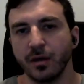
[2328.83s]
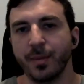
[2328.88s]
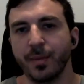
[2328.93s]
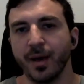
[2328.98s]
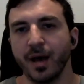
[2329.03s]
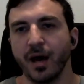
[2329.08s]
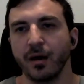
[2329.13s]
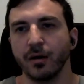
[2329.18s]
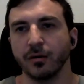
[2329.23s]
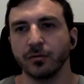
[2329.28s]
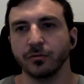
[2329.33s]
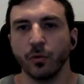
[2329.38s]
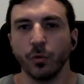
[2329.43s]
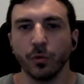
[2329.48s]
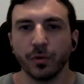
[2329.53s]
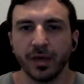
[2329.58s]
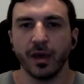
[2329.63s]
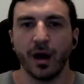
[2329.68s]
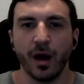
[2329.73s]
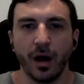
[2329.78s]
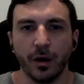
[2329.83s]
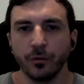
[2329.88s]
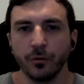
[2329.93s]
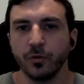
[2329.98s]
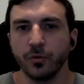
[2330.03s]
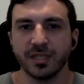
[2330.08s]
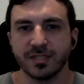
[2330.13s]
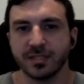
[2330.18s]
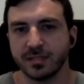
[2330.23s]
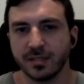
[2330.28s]
about okay how do
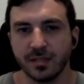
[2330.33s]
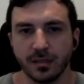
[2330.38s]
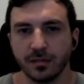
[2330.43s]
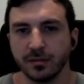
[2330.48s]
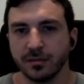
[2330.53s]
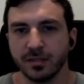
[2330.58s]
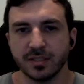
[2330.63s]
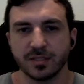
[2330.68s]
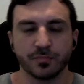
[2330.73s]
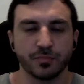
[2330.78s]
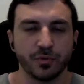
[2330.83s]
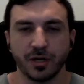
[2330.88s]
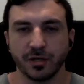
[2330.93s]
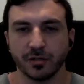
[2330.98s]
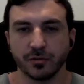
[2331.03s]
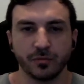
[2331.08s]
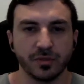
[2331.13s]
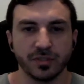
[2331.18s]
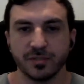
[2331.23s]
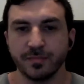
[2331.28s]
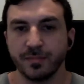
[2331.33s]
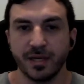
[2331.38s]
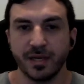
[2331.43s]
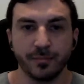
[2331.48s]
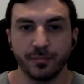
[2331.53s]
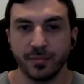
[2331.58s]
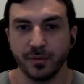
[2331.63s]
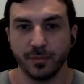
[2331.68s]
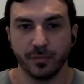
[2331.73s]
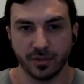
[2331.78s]
i sell this product to as
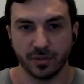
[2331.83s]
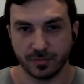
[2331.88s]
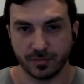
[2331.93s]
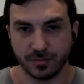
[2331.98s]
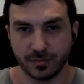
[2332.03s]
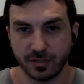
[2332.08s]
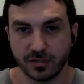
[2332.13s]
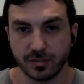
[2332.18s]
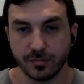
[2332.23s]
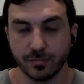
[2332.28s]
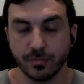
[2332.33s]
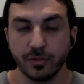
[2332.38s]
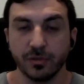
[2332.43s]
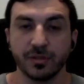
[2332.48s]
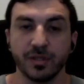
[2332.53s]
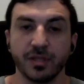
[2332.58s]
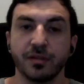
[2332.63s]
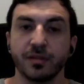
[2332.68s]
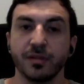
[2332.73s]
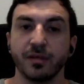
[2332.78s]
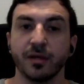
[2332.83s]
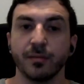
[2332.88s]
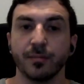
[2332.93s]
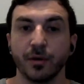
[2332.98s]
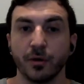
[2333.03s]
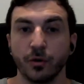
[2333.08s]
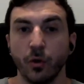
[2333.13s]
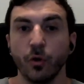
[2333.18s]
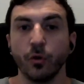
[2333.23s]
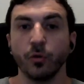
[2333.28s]
many people as possible they think
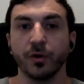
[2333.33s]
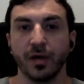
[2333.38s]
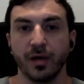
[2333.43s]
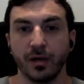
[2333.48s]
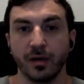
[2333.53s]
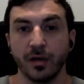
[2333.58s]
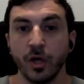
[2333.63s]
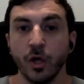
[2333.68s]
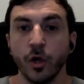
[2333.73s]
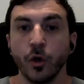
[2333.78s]
about okay